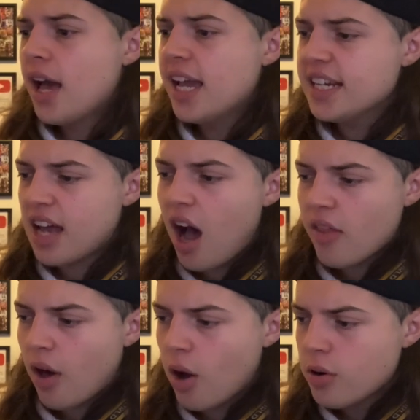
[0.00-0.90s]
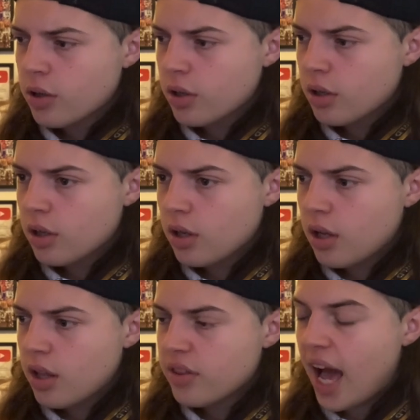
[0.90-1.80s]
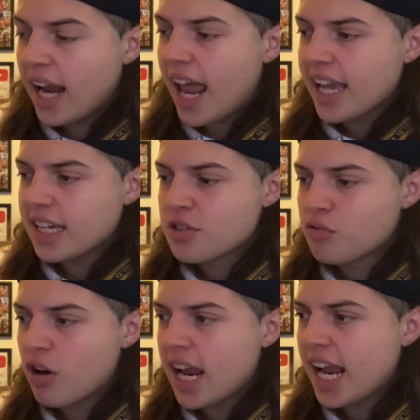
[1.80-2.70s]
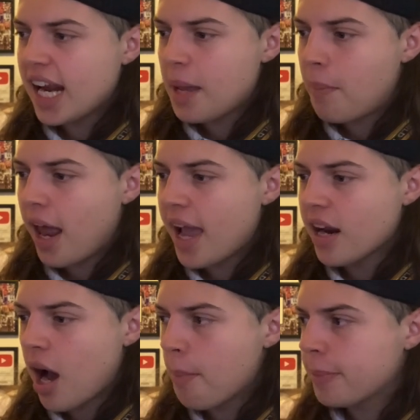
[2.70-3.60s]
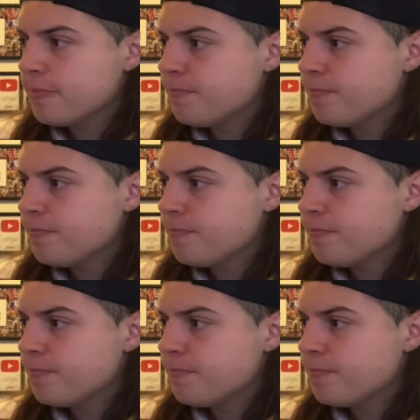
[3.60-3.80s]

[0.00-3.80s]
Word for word: He's hurt, though. That leg is really playing up.